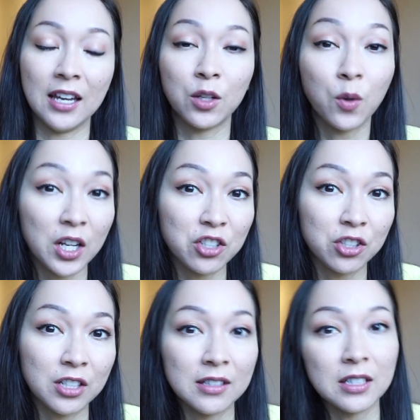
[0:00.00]
and
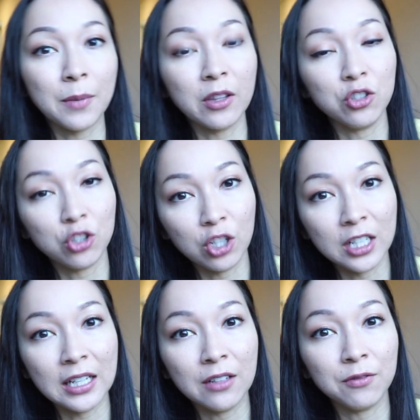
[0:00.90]
questions about the
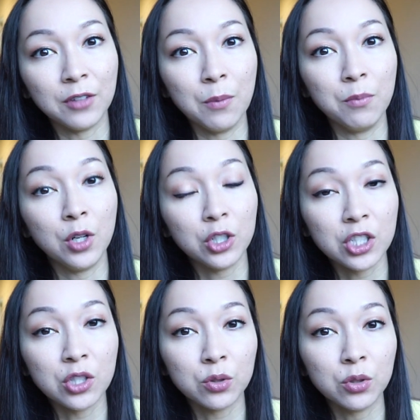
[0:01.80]
journey from
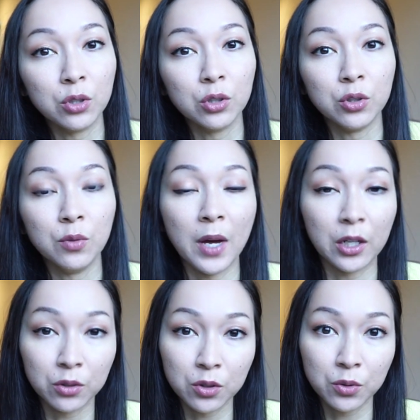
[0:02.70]
nursing school to
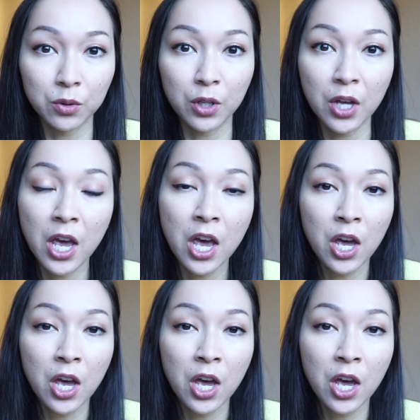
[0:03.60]
medical school.